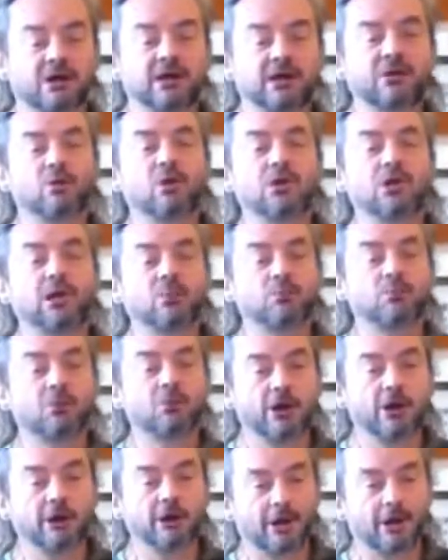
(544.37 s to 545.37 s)
the
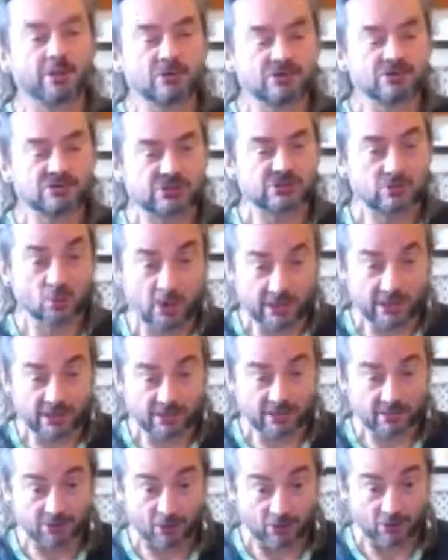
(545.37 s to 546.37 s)
pranayamas quite
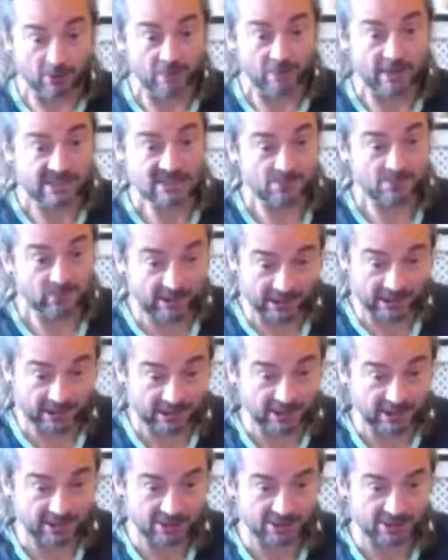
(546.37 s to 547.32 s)
onomatopoeic.